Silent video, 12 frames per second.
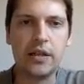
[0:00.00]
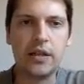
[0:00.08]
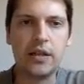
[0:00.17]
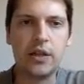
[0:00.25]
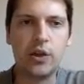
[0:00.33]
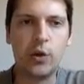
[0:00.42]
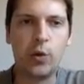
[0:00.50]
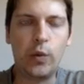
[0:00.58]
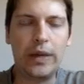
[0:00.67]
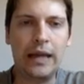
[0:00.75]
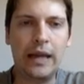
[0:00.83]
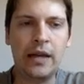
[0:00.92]
So we
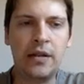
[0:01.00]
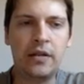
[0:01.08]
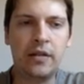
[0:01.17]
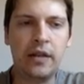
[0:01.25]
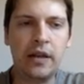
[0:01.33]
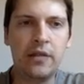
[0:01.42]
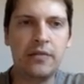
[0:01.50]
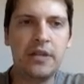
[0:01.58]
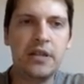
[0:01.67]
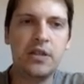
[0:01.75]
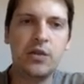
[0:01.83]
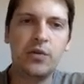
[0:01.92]
like to think of
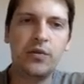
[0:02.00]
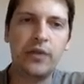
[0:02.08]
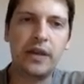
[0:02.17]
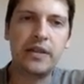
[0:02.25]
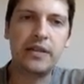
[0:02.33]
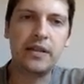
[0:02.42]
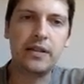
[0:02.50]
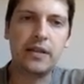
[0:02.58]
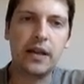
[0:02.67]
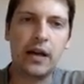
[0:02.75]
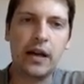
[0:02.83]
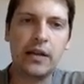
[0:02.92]
these 2 phases
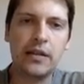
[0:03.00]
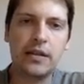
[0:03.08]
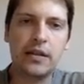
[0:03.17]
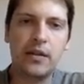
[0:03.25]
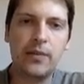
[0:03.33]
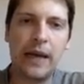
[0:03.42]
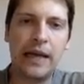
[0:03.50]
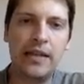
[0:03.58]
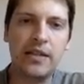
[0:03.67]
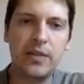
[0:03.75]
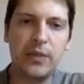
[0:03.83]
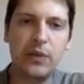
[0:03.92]
as the
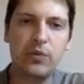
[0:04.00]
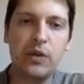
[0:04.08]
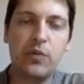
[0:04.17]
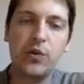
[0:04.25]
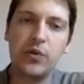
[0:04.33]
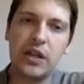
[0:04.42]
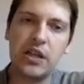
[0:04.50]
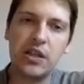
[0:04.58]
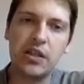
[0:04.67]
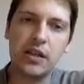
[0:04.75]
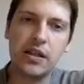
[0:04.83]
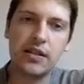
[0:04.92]
balance between
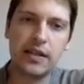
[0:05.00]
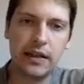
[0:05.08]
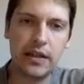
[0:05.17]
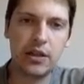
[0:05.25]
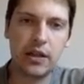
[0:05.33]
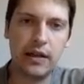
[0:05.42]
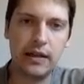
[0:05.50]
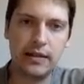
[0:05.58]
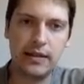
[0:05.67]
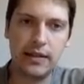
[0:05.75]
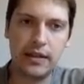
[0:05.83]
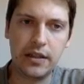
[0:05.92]
mutation and selection. You
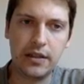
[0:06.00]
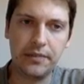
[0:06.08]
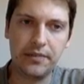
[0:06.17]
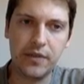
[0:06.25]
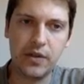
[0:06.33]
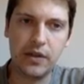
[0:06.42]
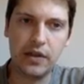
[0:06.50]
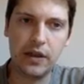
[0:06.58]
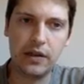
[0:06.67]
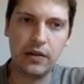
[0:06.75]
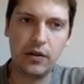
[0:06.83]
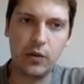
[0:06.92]
see
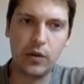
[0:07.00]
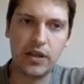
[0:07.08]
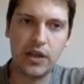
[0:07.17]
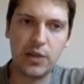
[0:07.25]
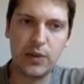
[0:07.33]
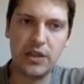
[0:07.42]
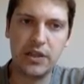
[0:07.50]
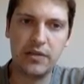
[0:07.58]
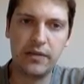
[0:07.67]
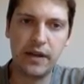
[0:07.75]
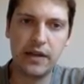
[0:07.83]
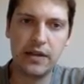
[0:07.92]
that the quasi-species
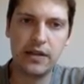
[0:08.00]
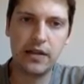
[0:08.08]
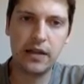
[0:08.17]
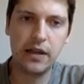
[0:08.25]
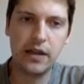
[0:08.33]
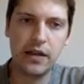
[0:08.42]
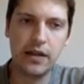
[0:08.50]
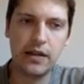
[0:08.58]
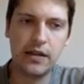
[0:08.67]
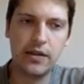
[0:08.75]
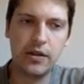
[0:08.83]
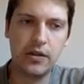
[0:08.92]
phase
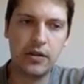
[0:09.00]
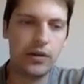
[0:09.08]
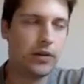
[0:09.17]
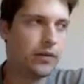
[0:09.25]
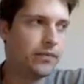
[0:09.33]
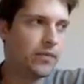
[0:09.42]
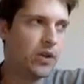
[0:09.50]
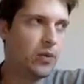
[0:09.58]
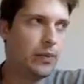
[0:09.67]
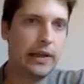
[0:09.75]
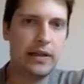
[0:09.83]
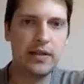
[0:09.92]
is the
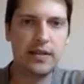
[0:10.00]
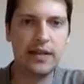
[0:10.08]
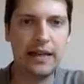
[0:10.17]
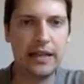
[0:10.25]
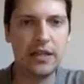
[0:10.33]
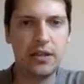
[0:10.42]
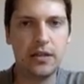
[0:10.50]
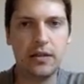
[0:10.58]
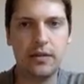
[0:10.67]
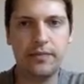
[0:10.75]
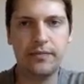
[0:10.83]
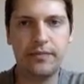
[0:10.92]
place selection